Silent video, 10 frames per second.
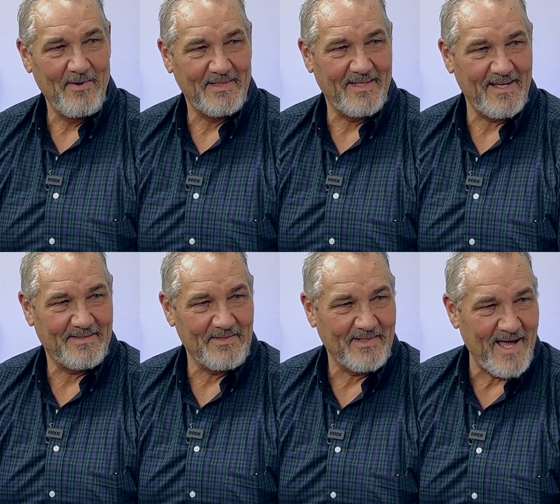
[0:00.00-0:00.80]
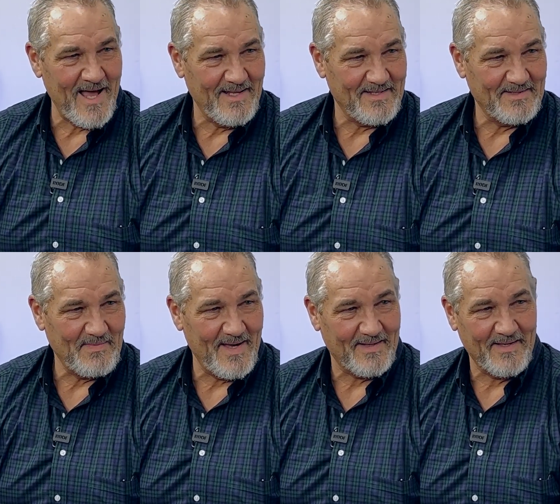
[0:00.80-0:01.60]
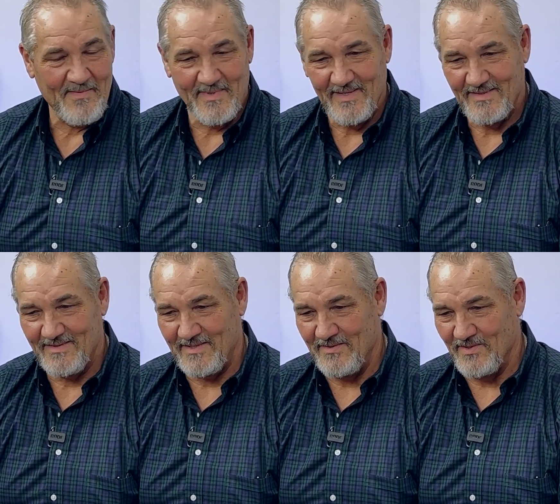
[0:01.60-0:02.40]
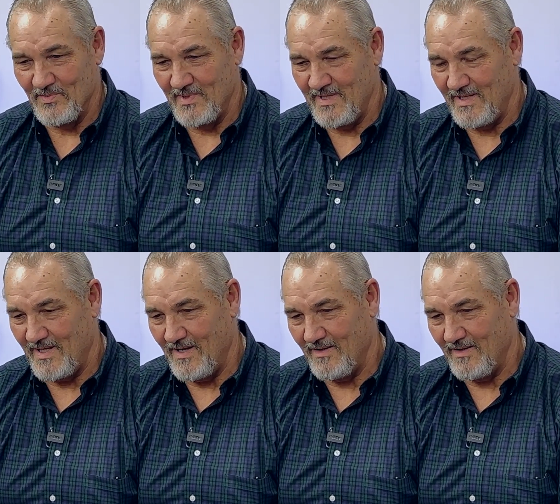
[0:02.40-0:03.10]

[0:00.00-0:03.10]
I wouldn't take too kindly somebody coming and shooting them, but anyhow.